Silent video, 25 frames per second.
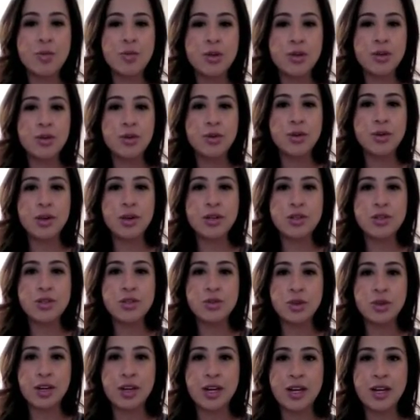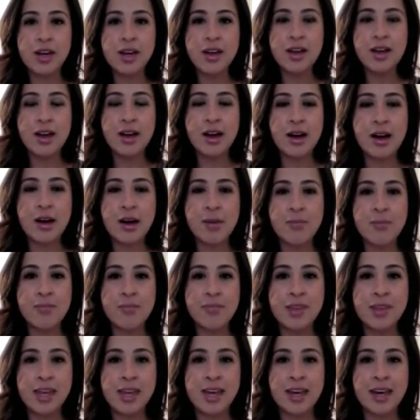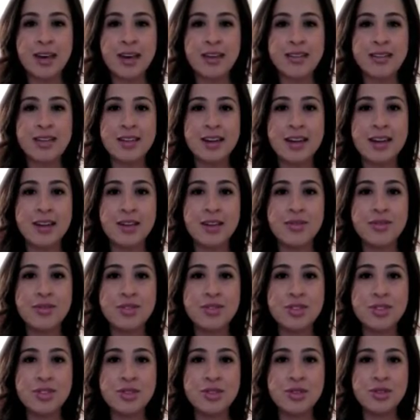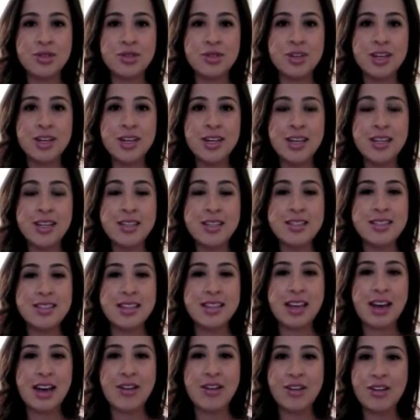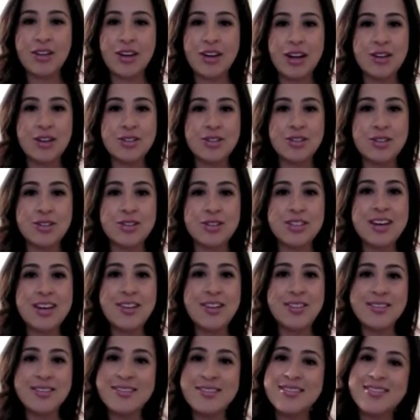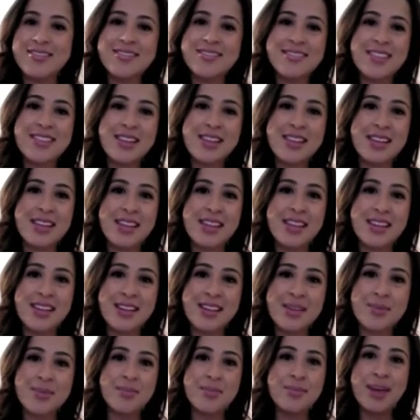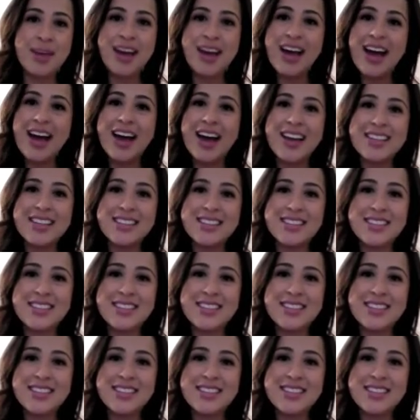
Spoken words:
you enjoyed, and I'd love to see how your hair turns out. Bye guys!